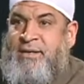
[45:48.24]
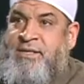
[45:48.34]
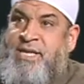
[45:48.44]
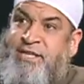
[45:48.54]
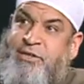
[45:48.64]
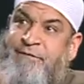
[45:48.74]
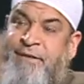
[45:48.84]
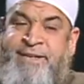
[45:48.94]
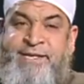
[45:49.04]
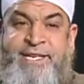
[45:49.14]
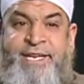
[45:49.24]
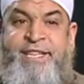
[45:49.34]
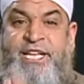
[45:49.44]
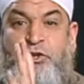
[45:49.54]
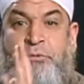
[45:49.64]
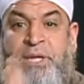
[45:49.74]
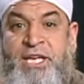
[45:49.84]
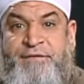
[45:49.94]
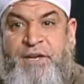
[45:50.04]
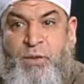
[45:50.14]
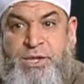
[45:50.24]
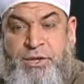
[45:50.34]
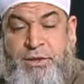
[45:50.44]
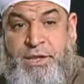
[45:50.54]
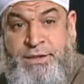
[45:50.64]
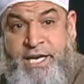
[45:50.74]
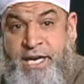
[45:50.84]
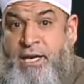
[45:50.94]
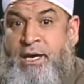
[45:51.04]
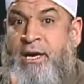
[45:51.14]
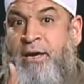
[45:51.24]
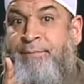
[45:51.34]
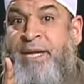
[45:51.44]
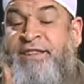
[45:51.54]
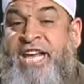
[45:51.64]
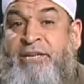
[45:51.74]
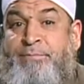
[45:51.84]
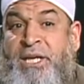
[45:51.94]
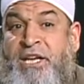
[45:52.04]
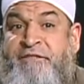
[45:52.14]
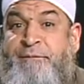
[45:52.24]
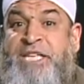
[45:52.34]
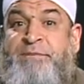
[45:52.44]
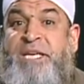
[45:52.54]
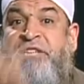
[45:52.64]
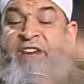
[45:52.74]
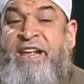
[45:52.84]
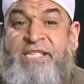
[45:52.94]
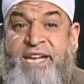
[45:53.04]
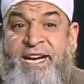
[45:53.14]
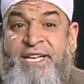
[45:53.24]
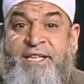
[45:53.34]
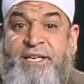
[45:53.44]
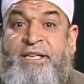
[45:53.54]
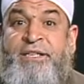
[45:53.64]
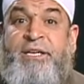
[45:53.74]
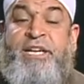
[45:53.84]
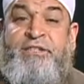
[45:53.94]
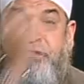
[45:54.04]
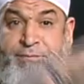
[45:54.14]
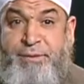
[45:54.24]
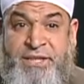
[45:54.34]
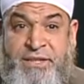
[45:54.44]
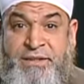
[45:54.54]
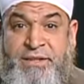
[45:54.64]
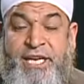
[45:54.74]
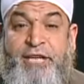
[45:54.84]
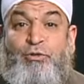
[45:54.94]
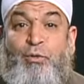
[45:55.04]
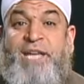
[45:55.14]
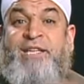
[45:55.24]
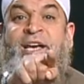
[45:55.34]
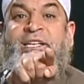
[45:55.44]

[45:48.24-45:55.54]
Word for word: sets of unseen that you believe in with certainty, but that belief must be translated and interpreted into what?